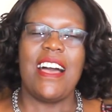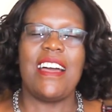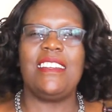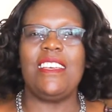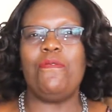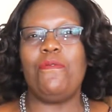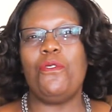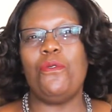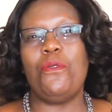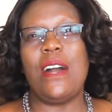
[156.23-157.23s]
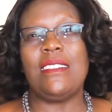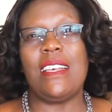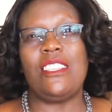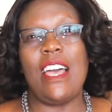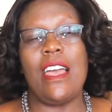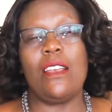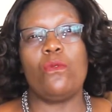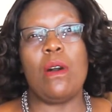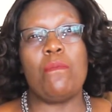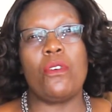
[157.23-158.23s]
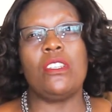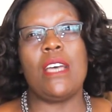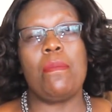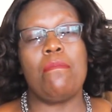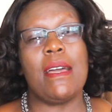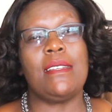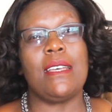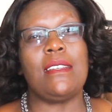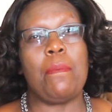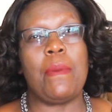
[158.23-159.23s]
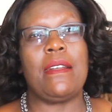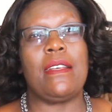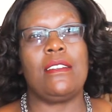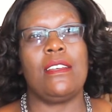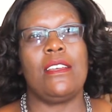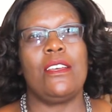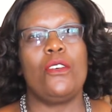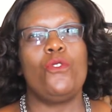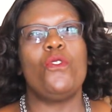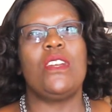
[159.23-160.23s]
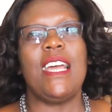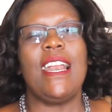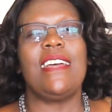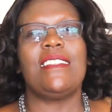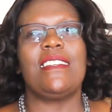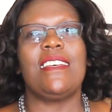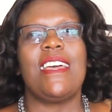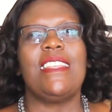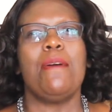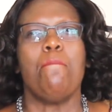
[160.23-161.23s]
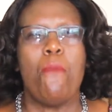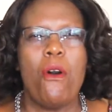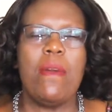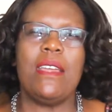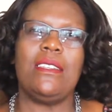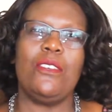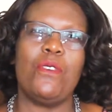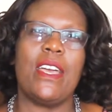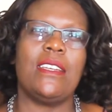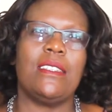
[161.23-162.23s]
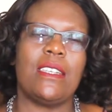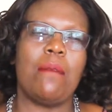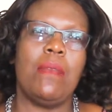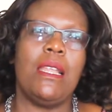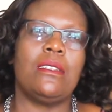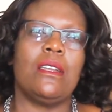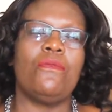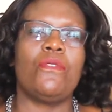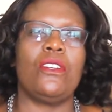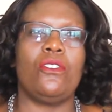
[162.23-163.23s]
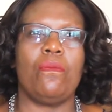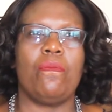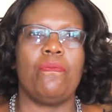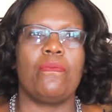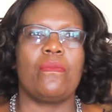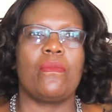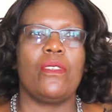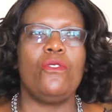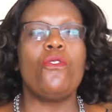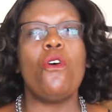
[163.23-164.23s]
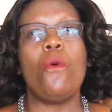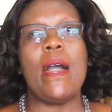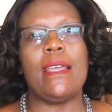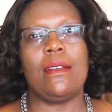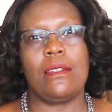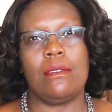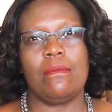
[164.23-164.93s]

And if you as a child were brought up by such a parent, you'll realize that the moment you get some little freedom, you go wild.